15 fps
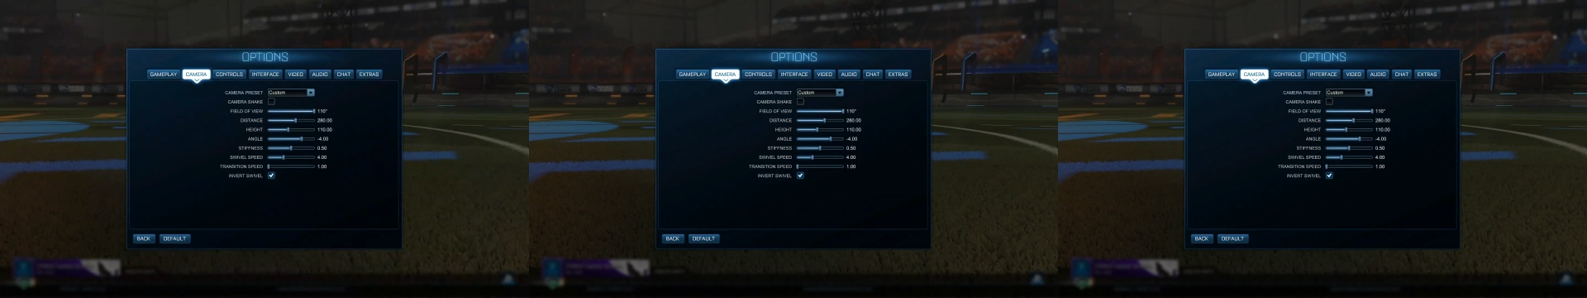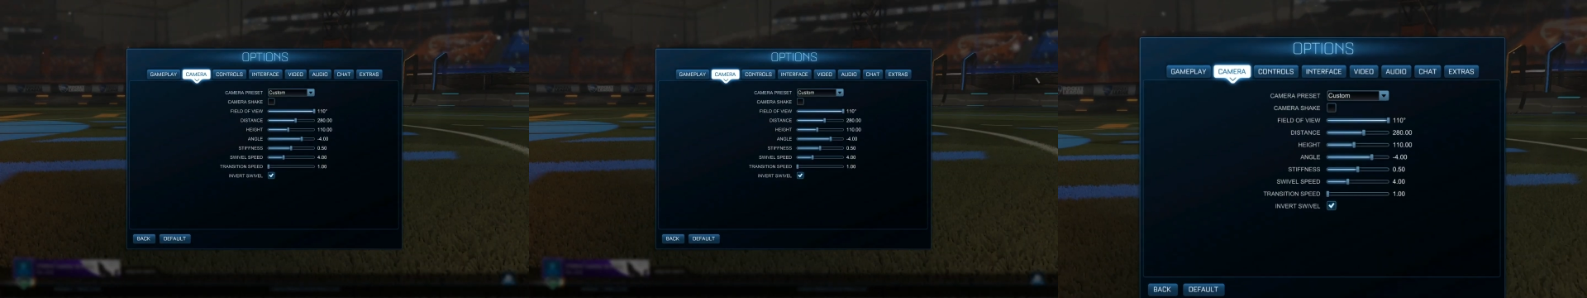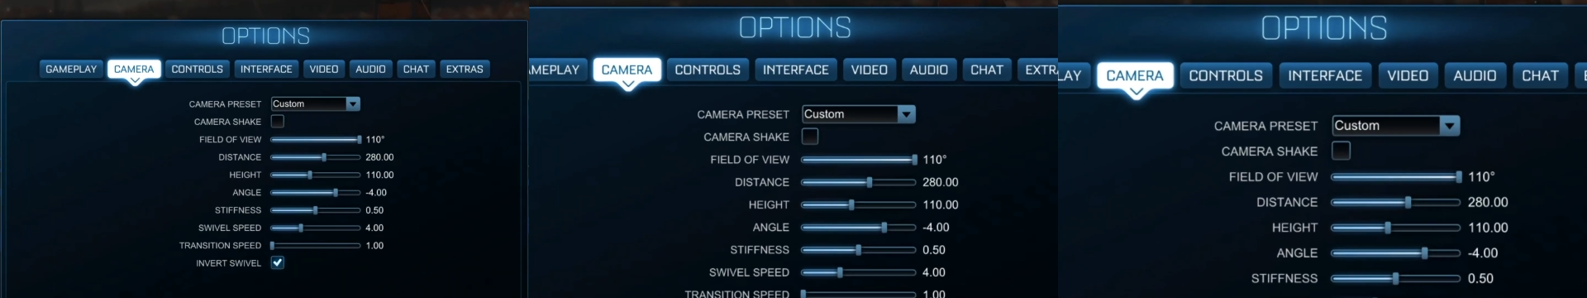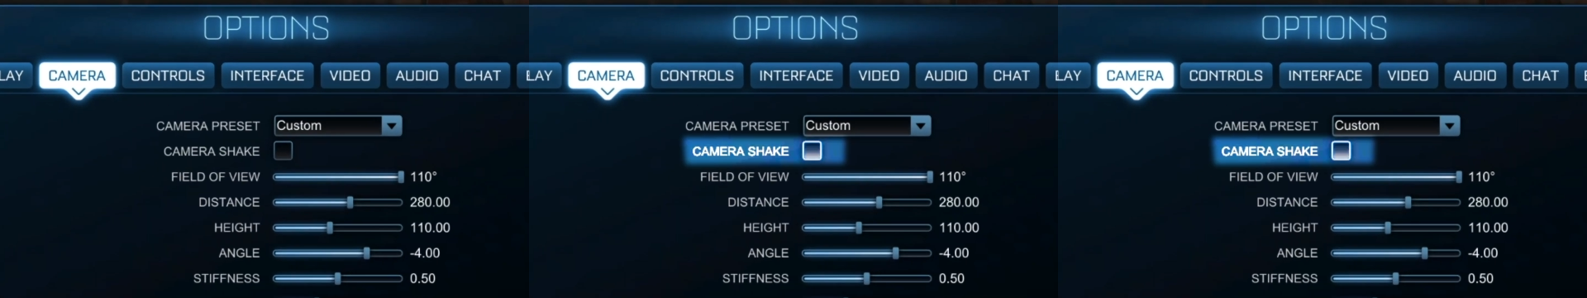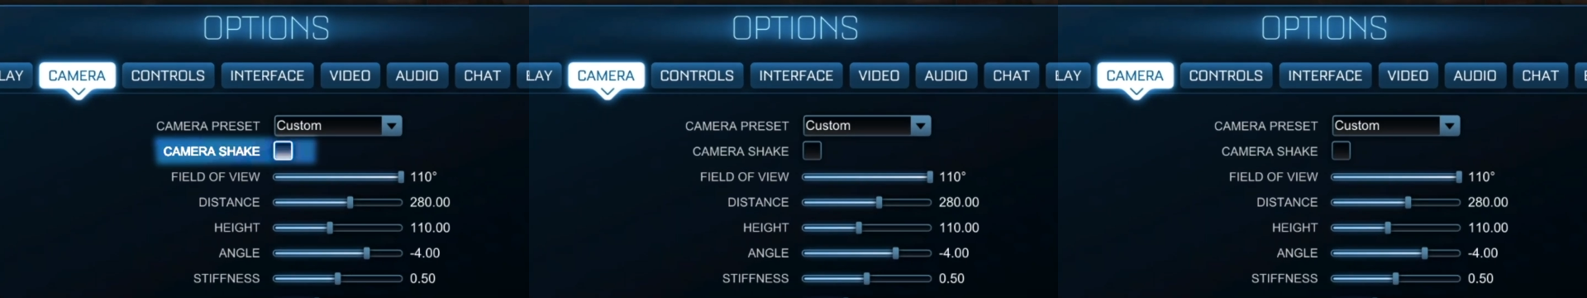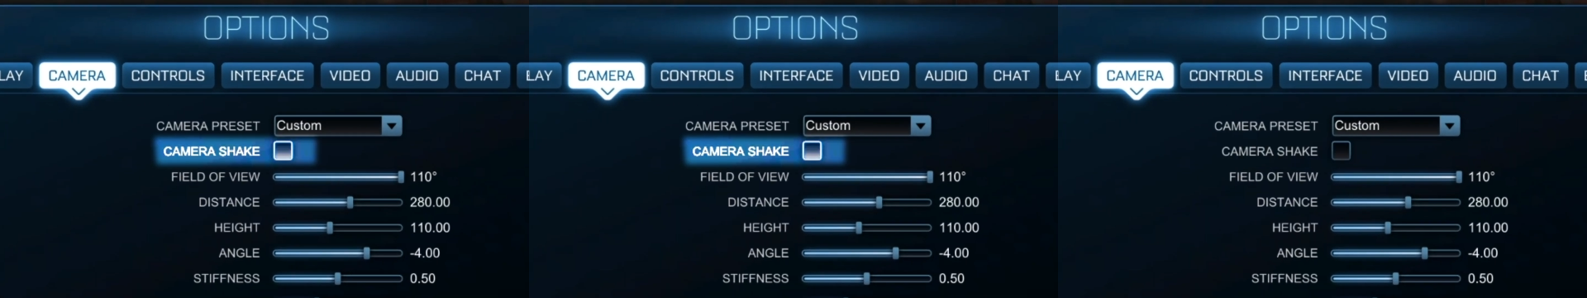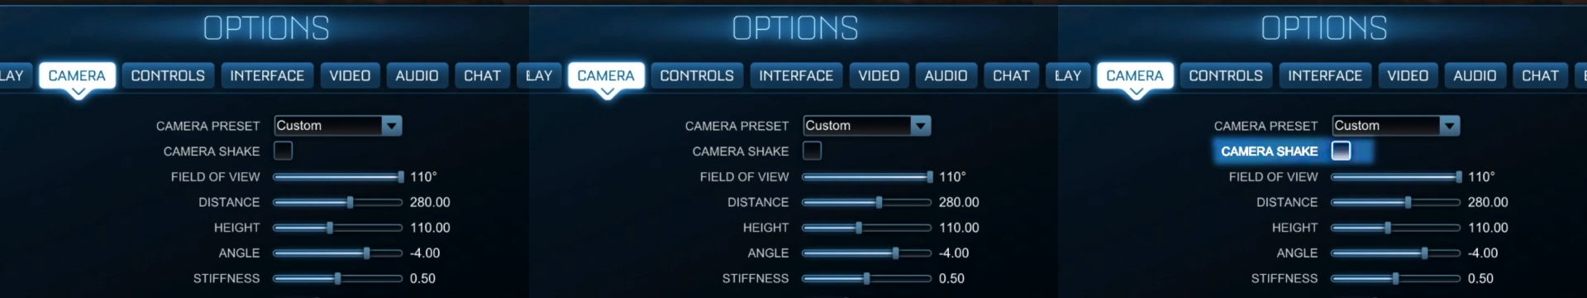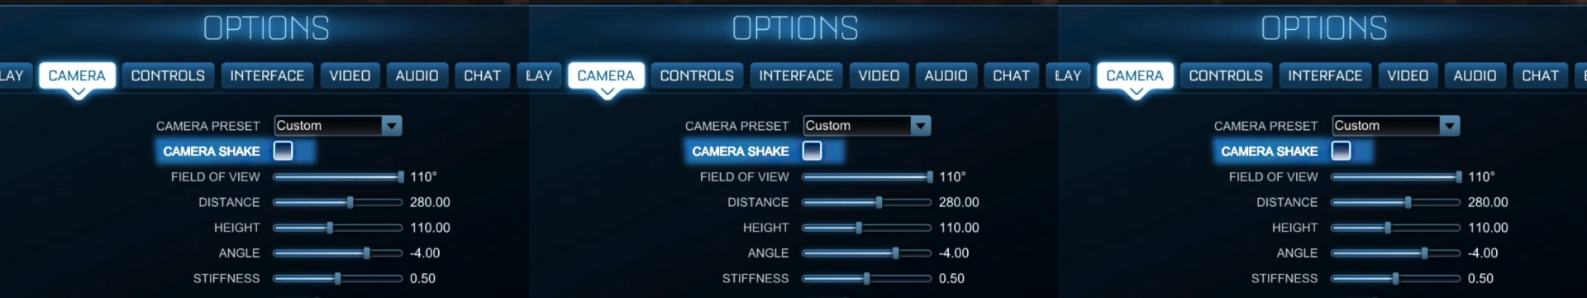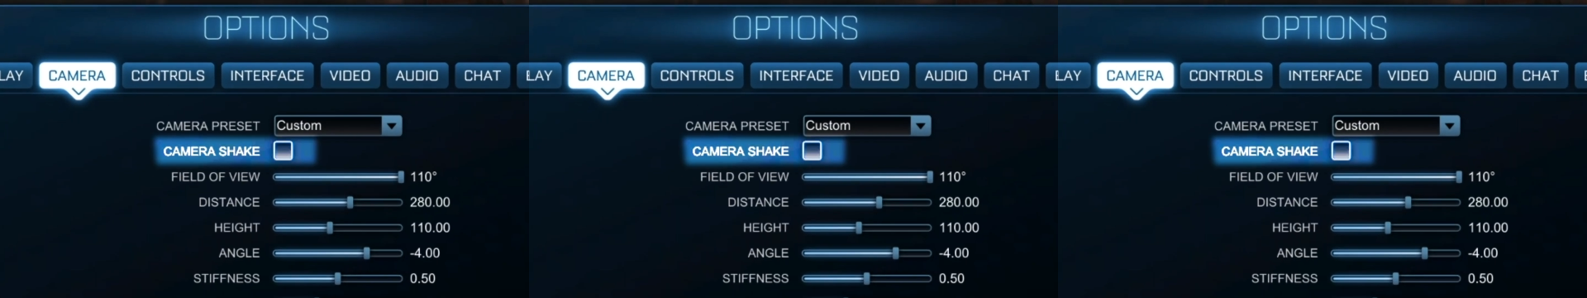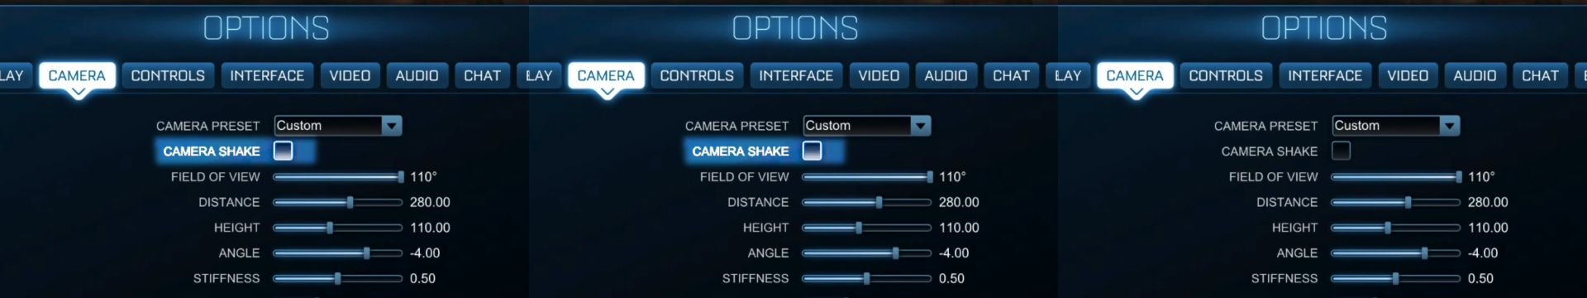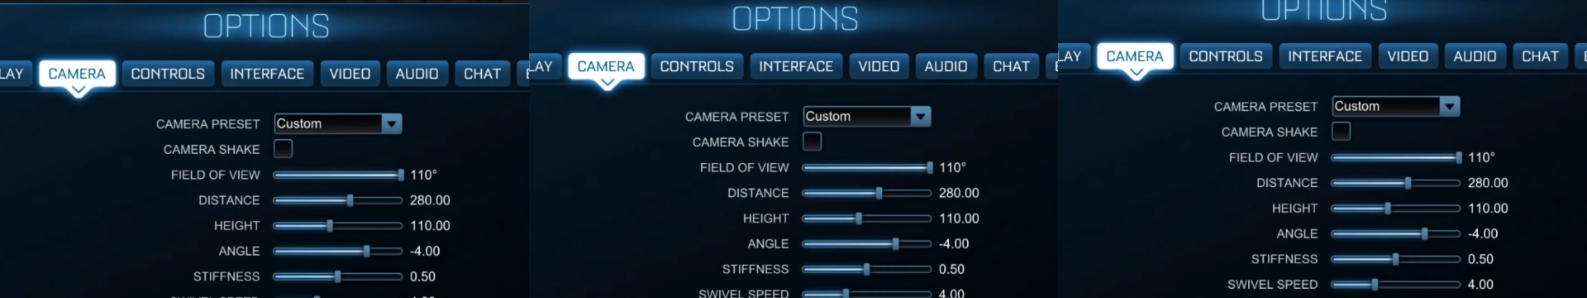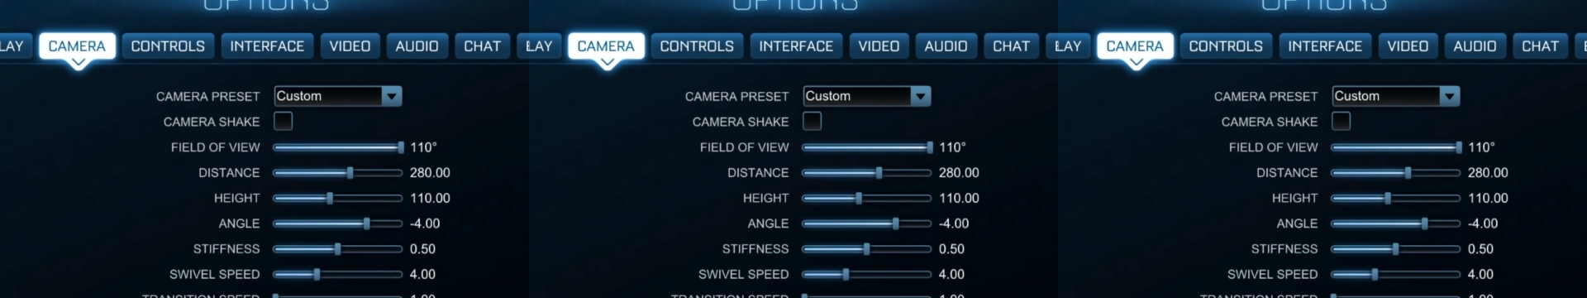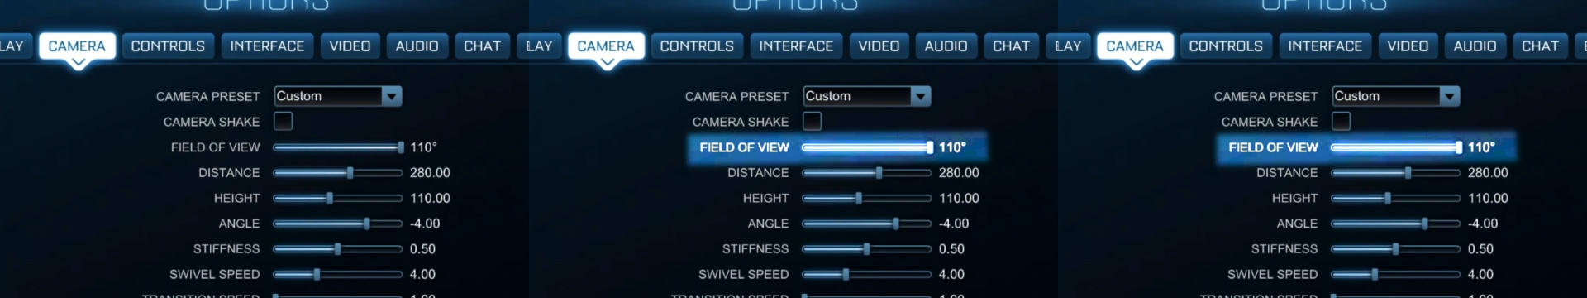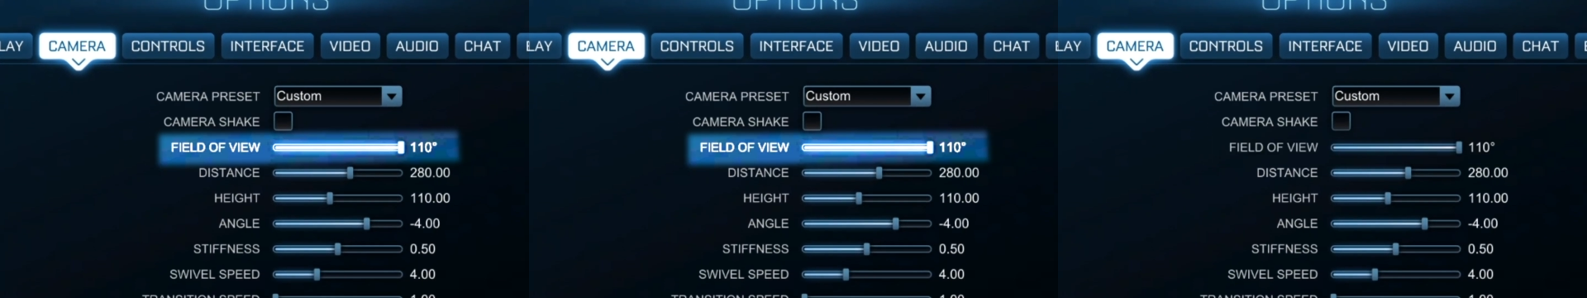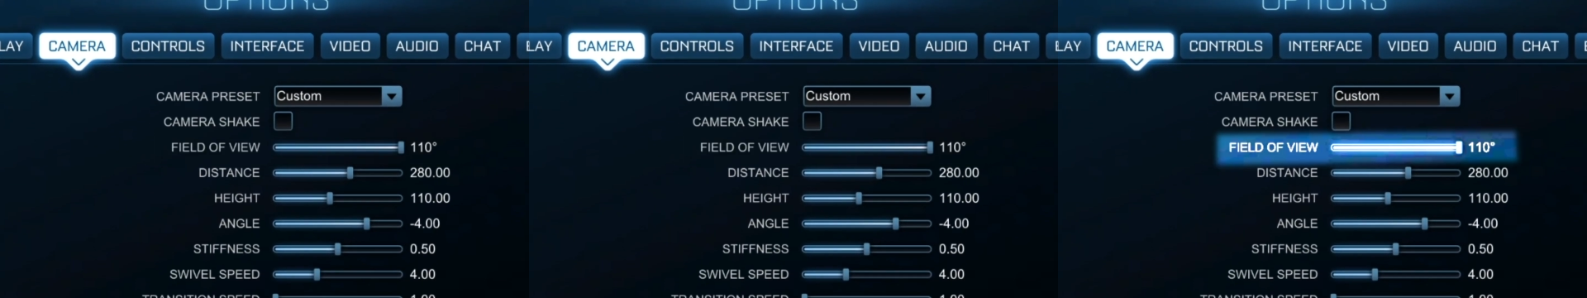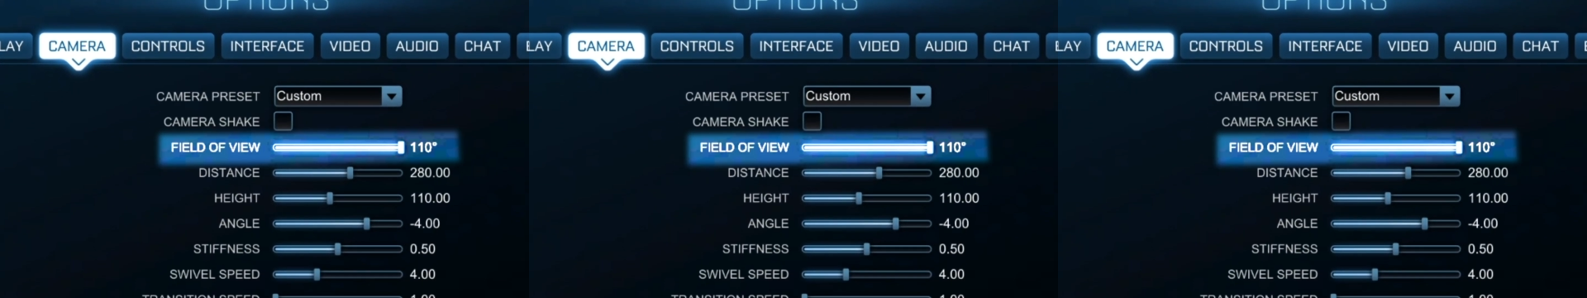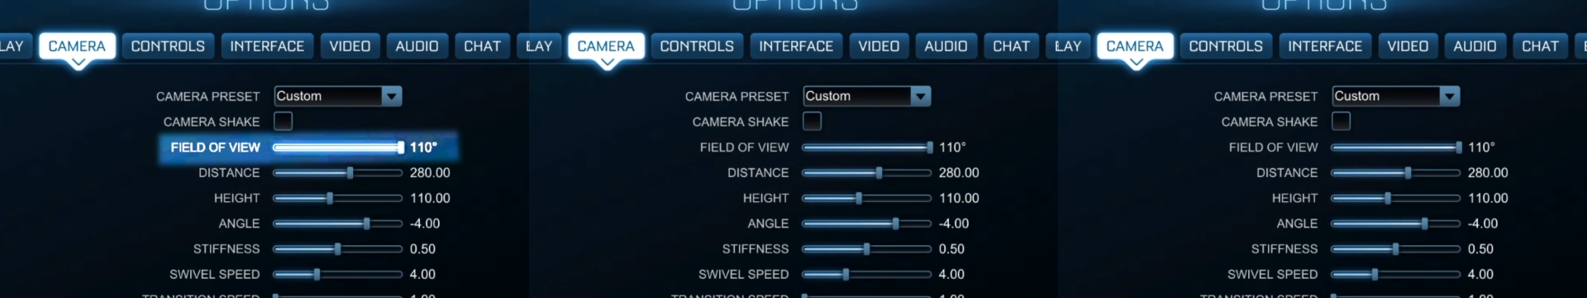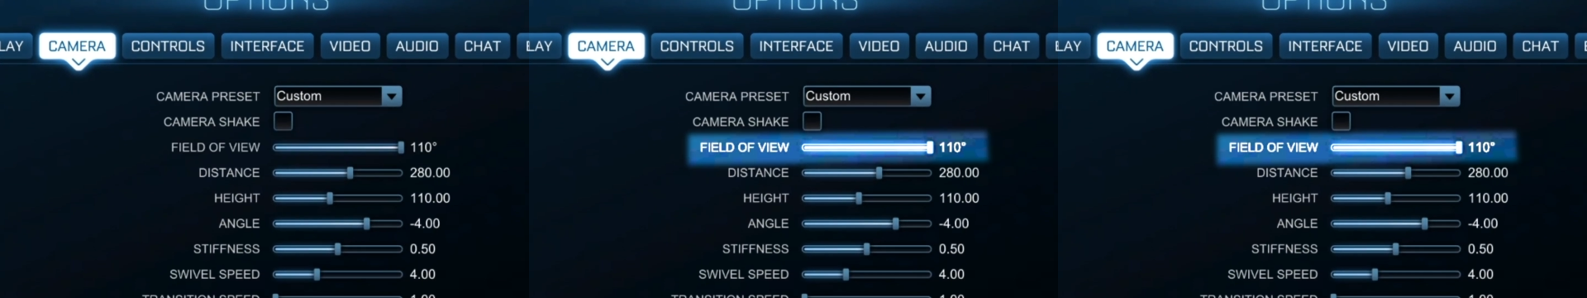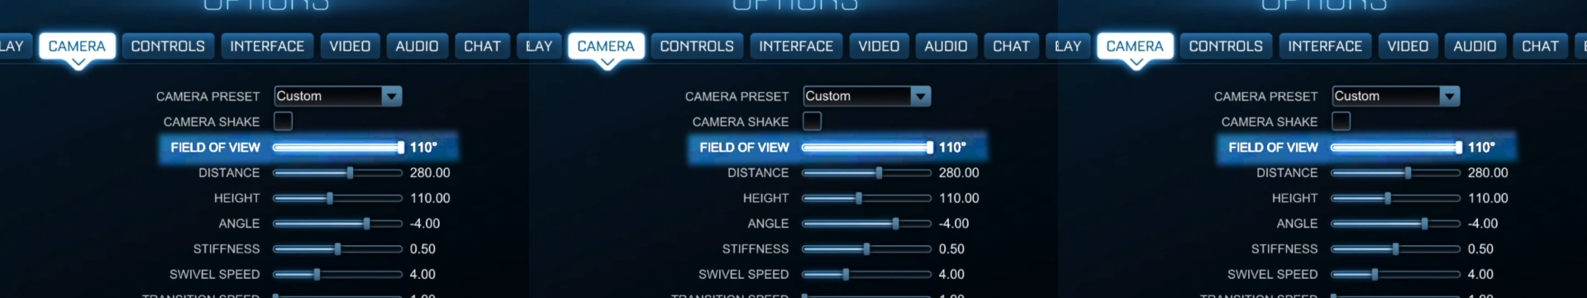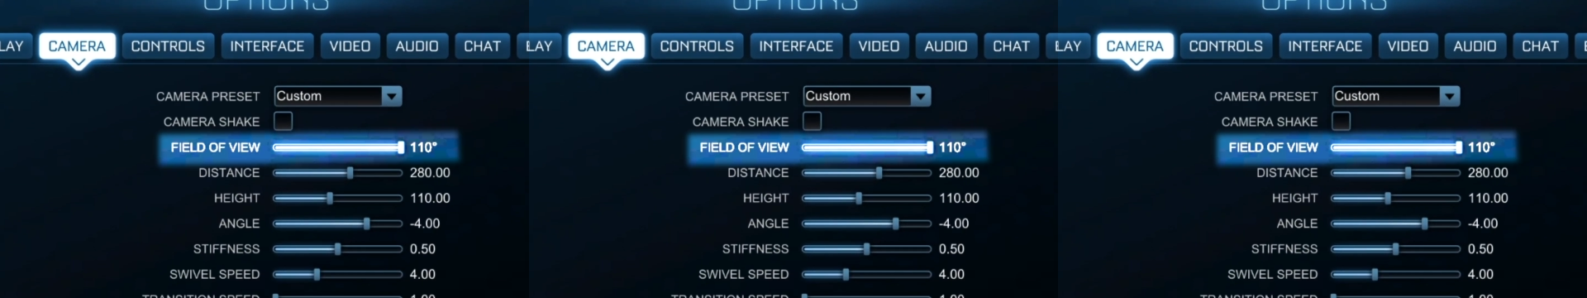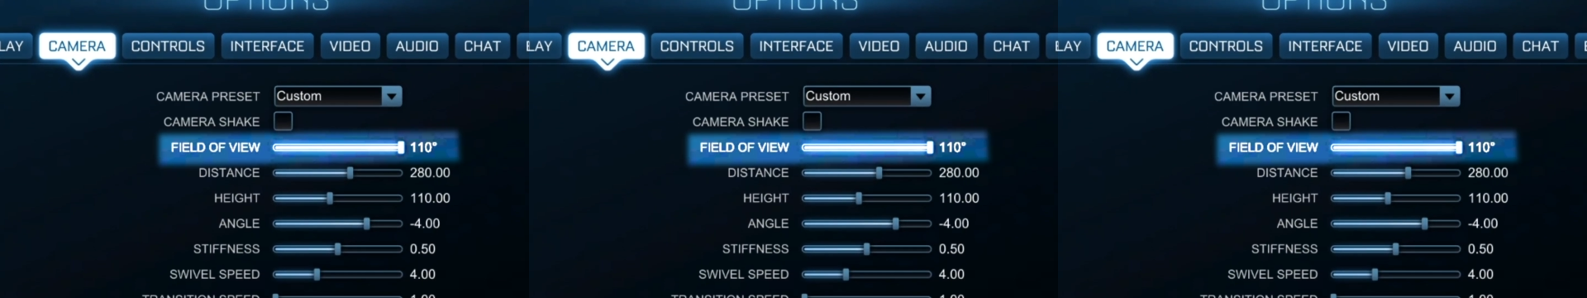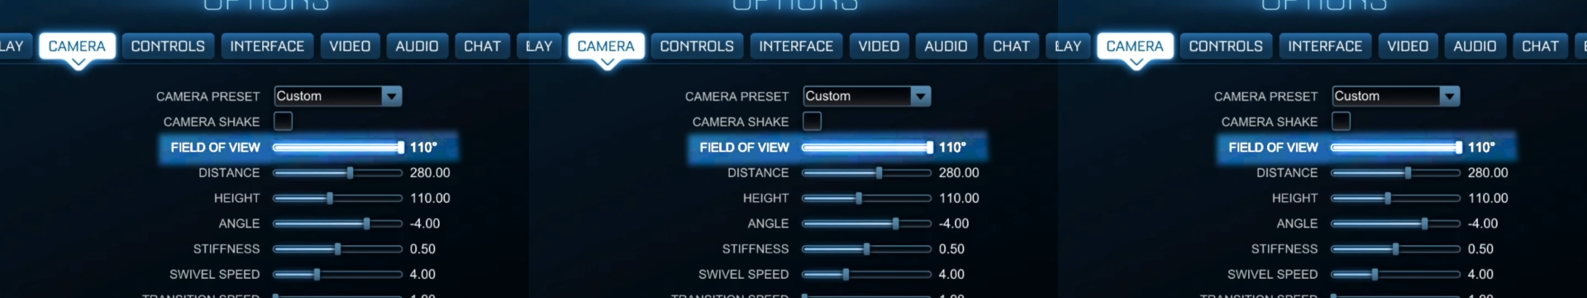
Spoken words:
[unreadable: no face in view]